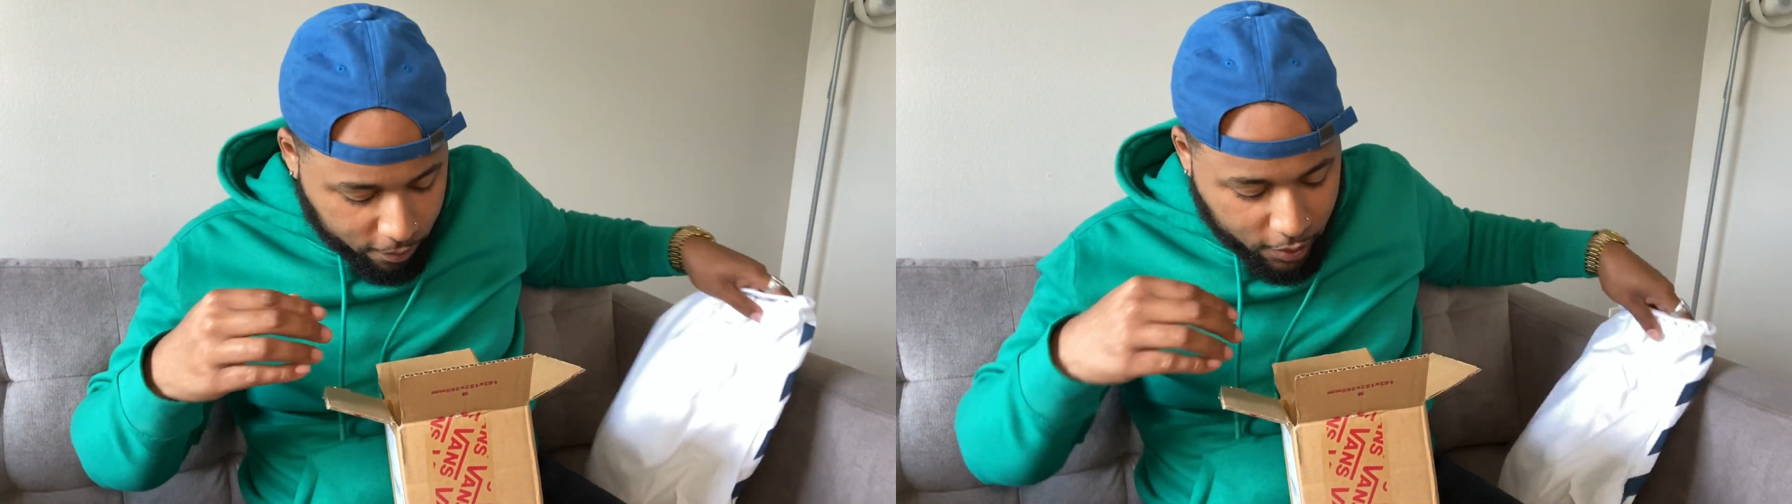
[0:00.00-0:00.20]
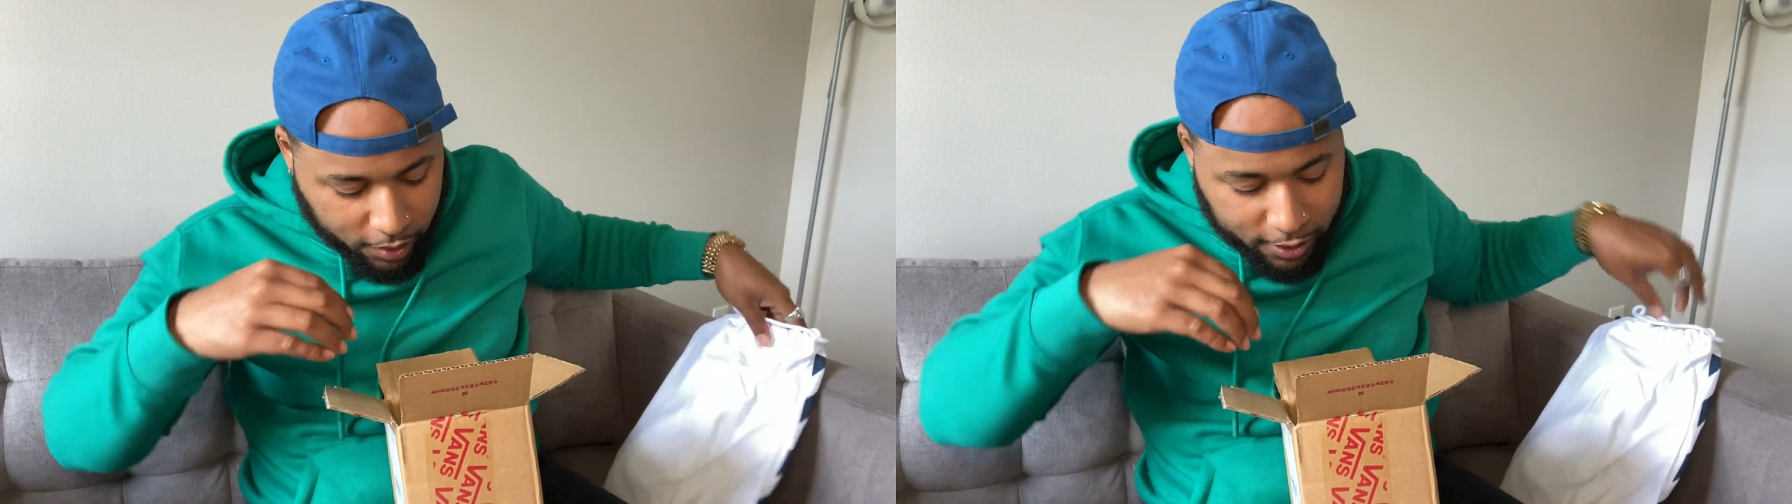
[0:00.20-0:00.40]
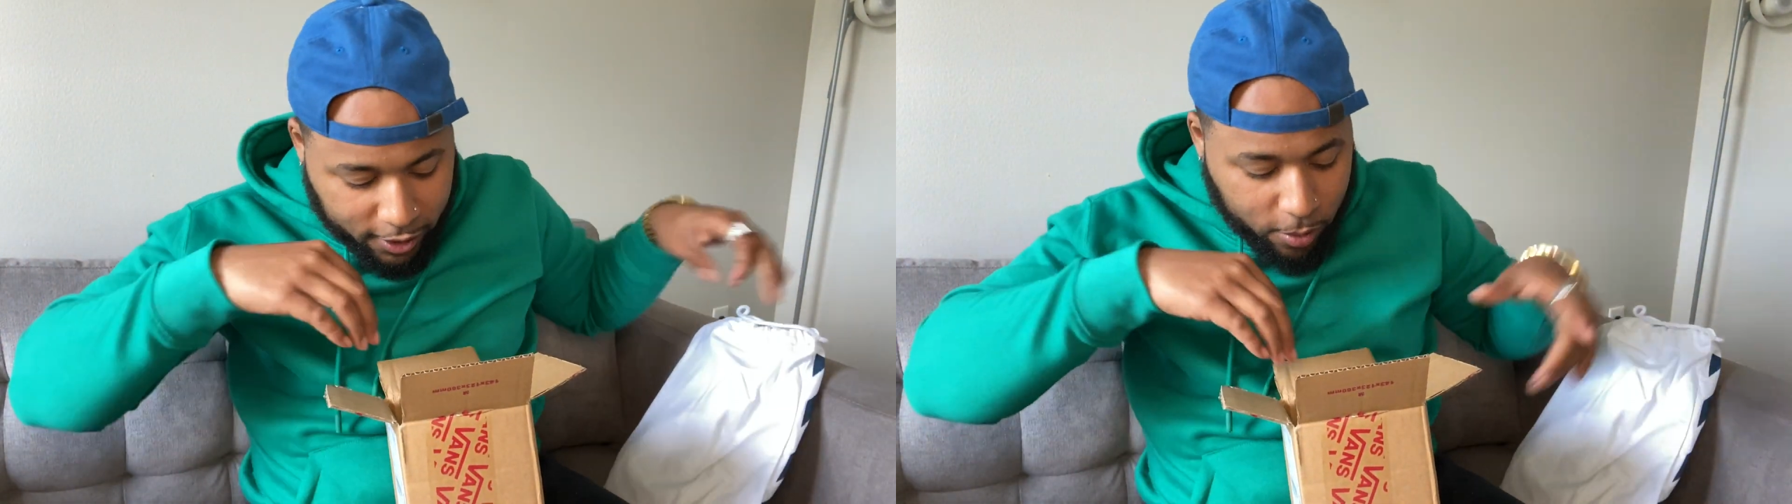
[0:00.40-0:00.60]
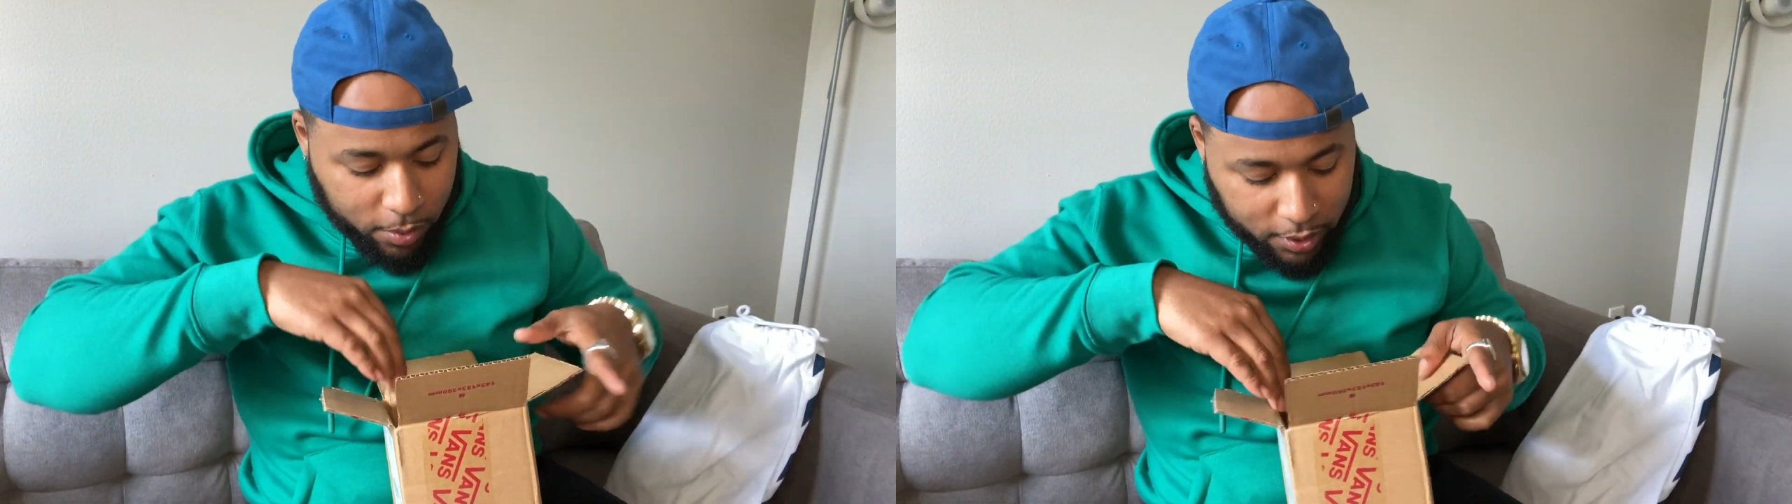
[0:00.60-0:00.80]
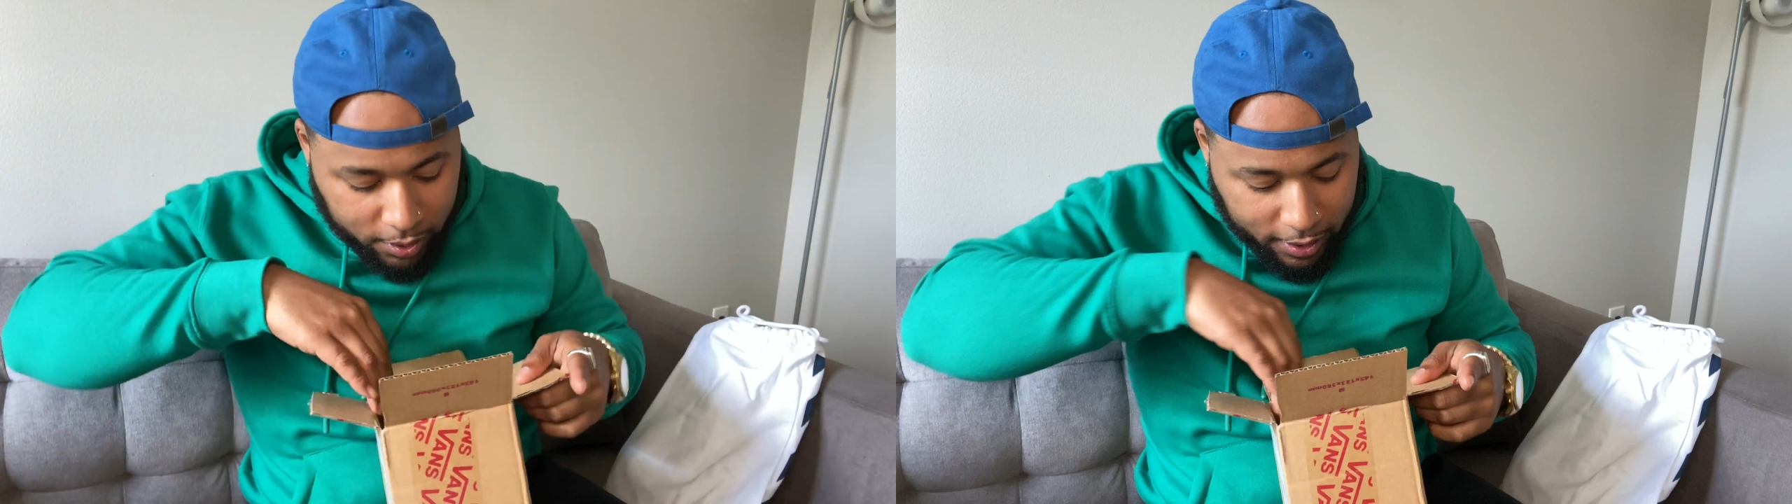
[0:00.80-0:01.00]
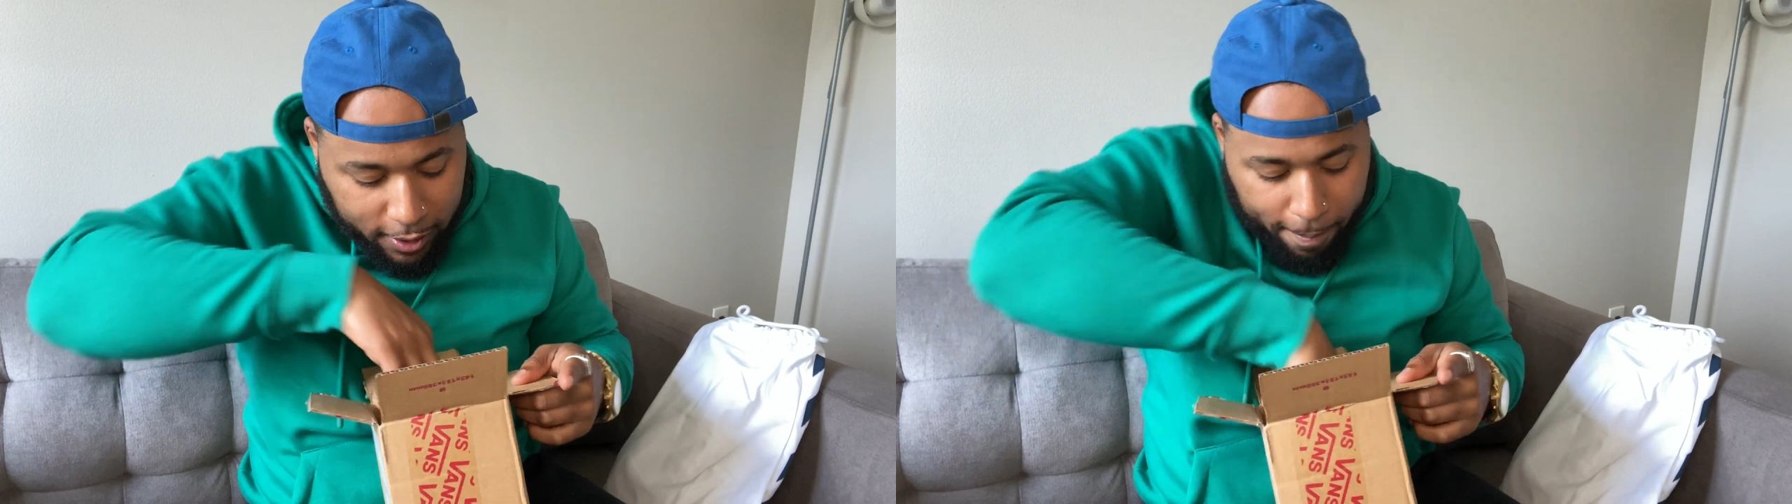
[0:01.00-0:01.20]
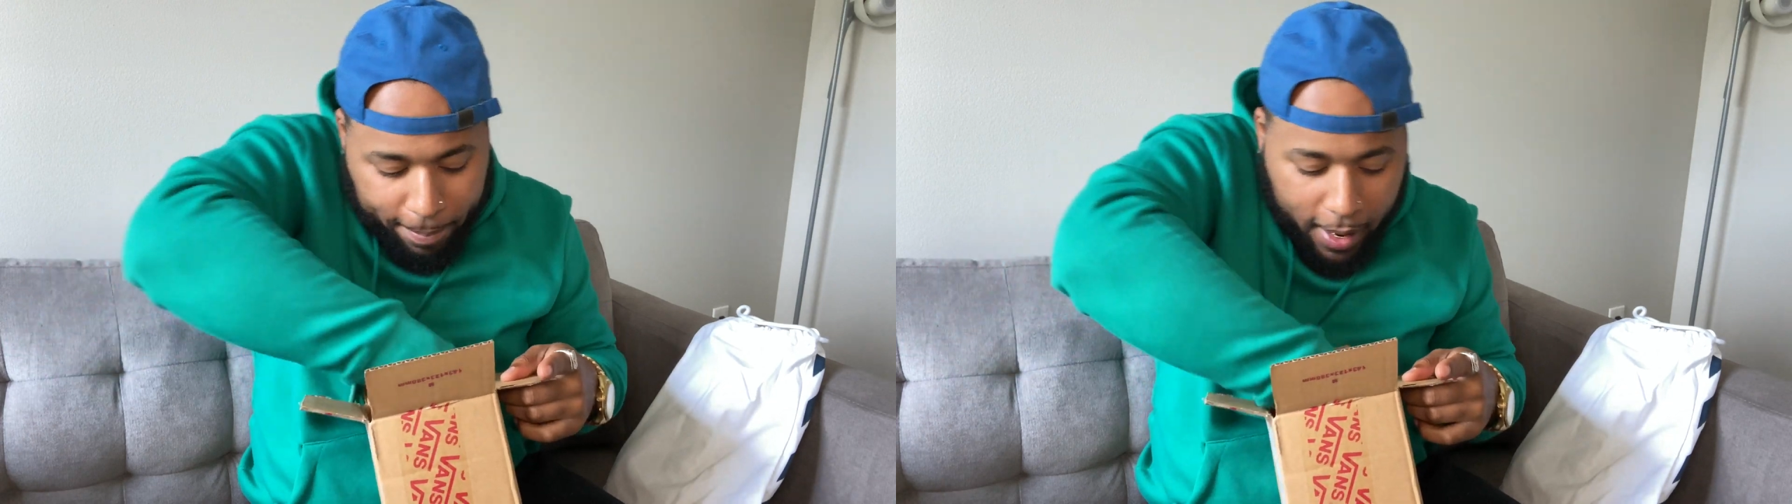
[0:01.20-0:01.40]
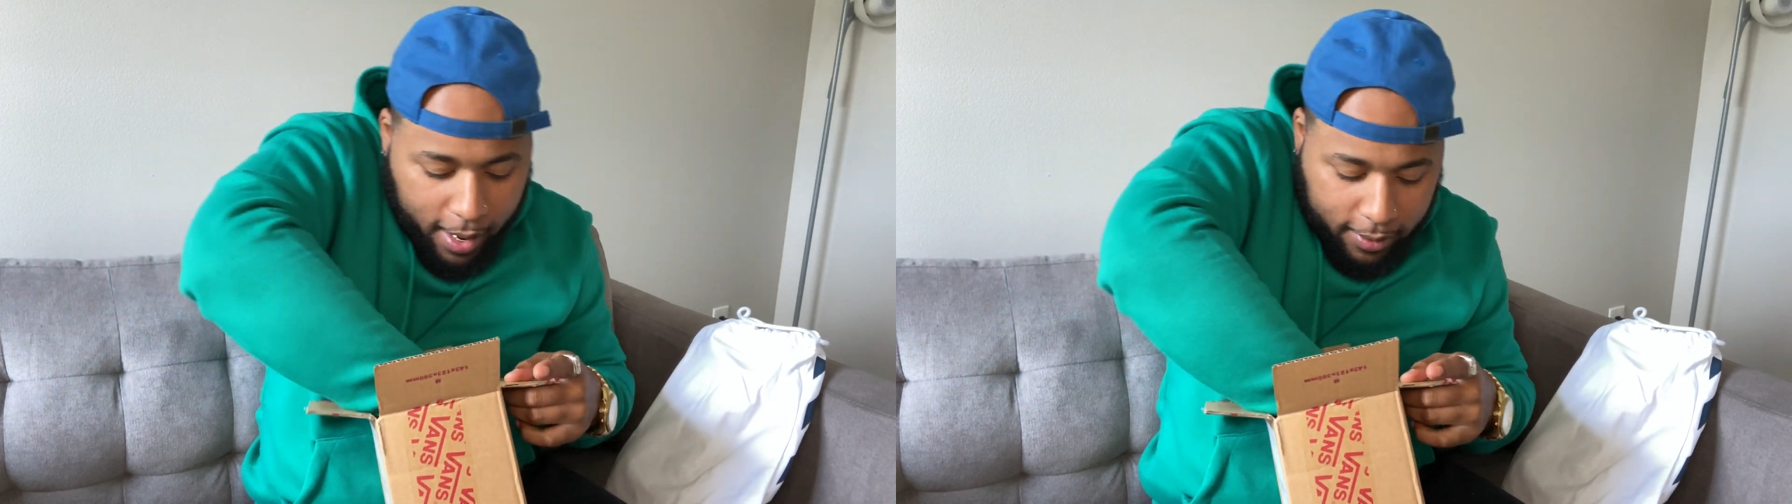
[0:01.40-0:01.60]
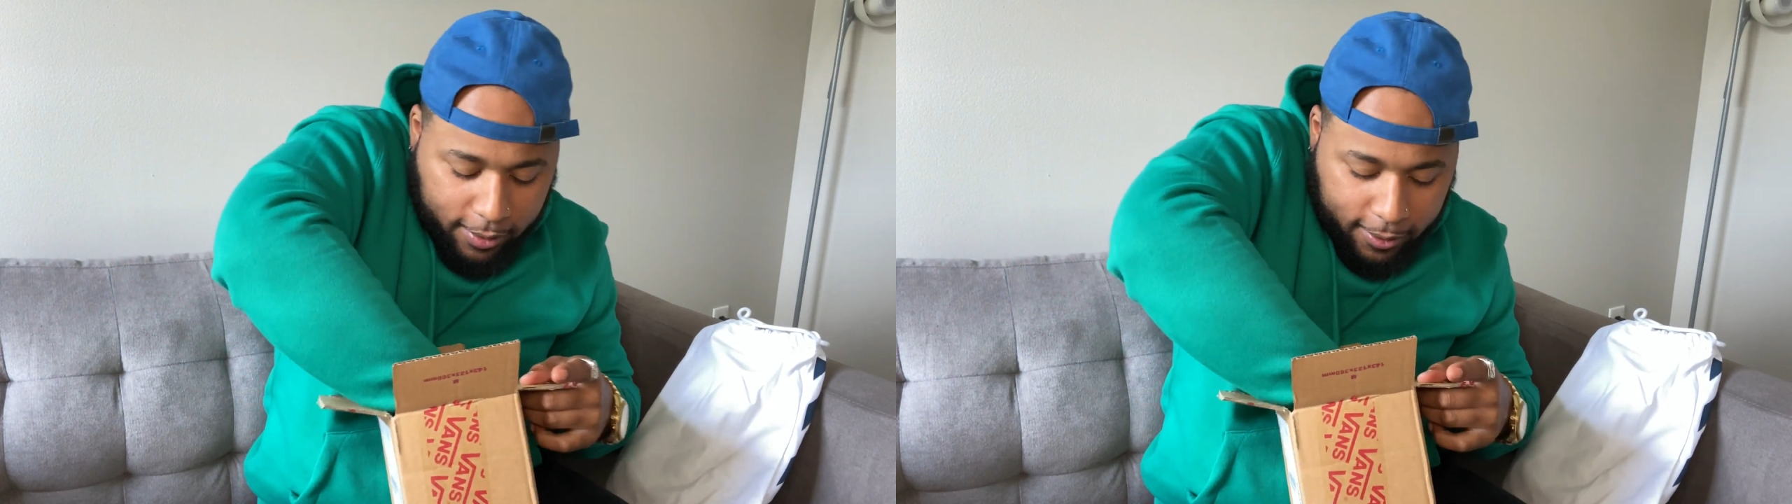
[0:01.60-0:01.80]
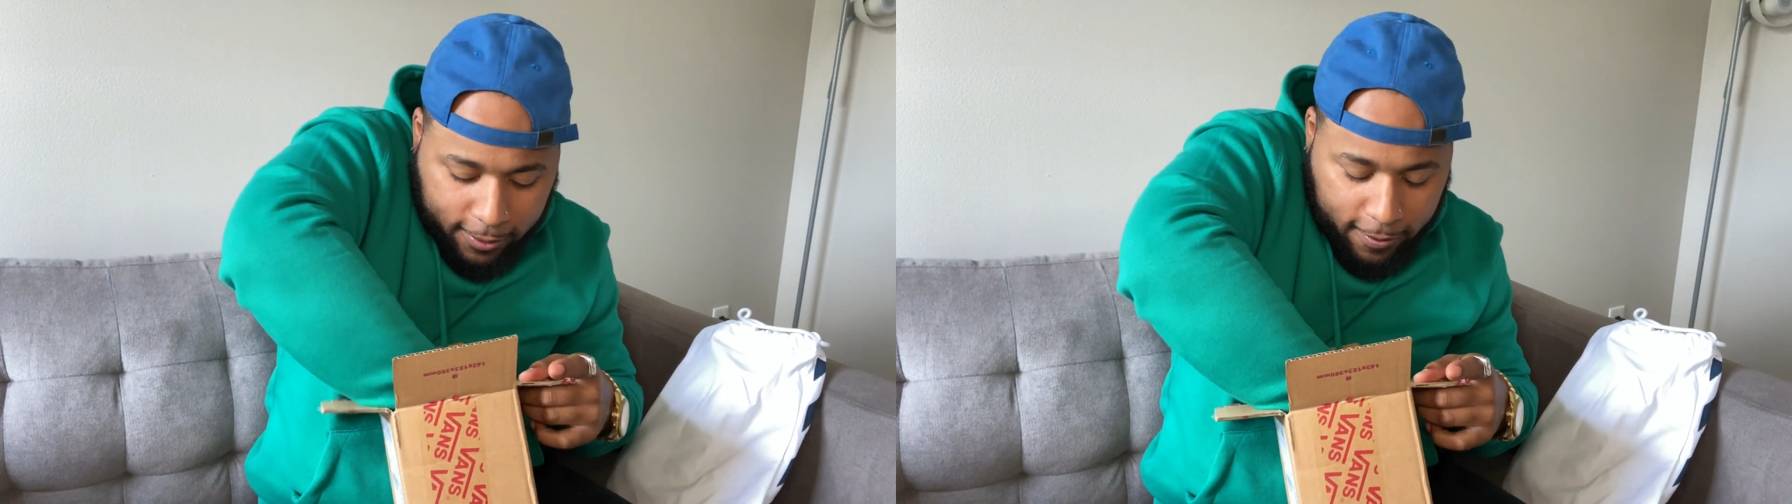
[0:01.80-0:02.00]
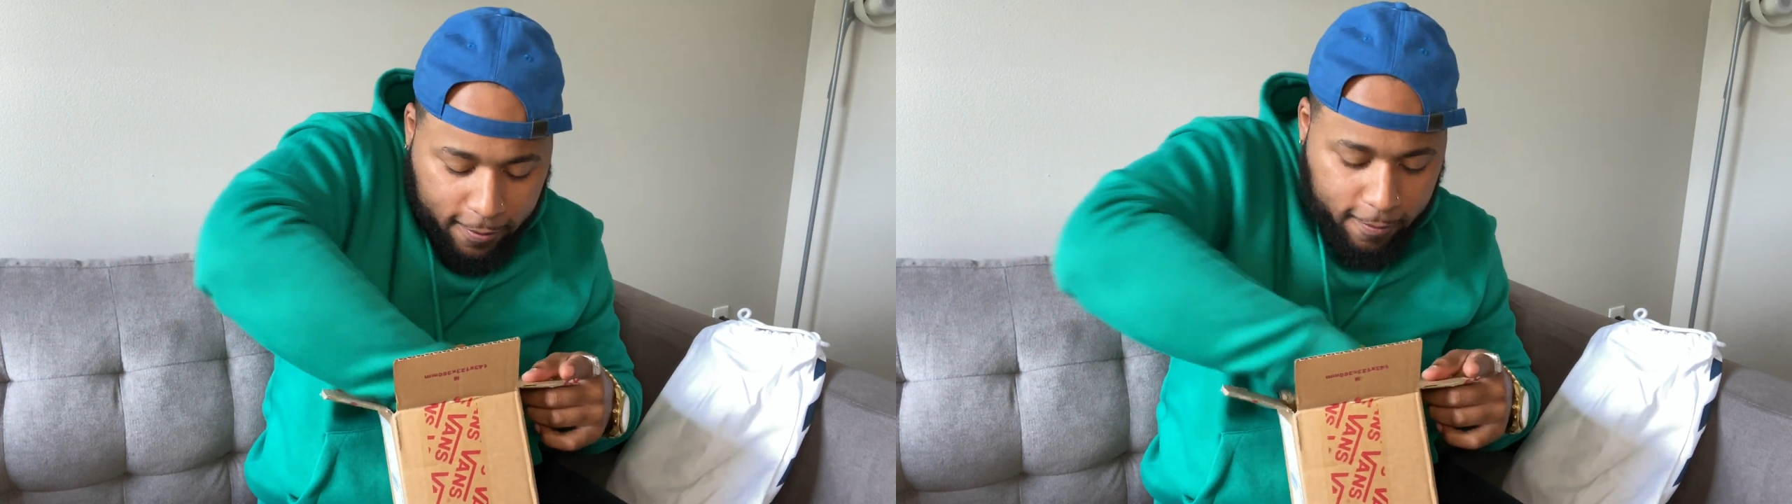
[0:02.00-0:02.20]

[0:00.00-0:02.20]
Let's see what's in the box.